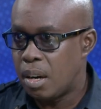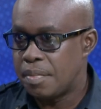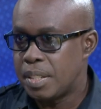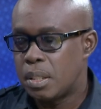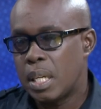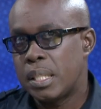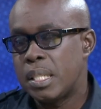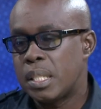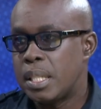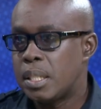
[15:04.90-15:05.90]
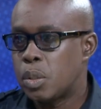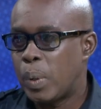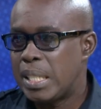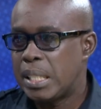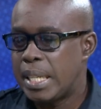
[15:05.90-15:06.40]
of it, I think since
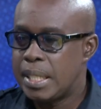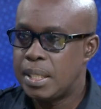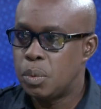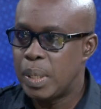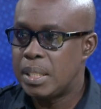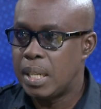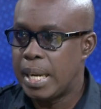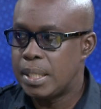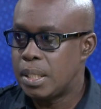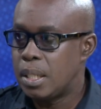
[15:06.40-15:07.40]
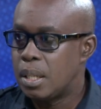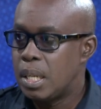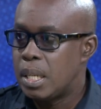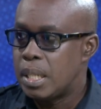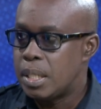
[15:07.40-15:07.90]
2018, 2019,
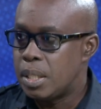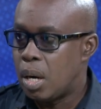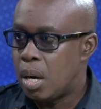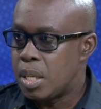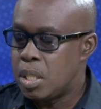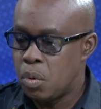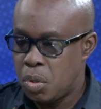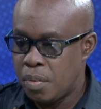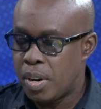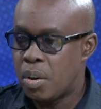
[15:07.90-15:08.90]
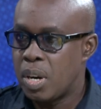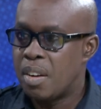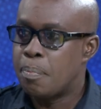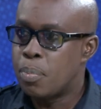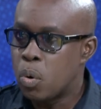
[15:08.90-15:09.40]
you, you ever heard
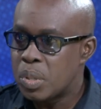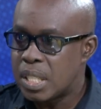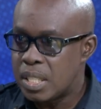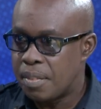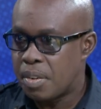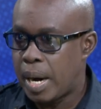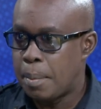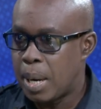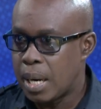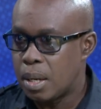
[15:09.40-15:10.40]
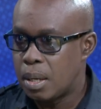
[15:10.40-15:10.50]
of Proceeds of Crime Act.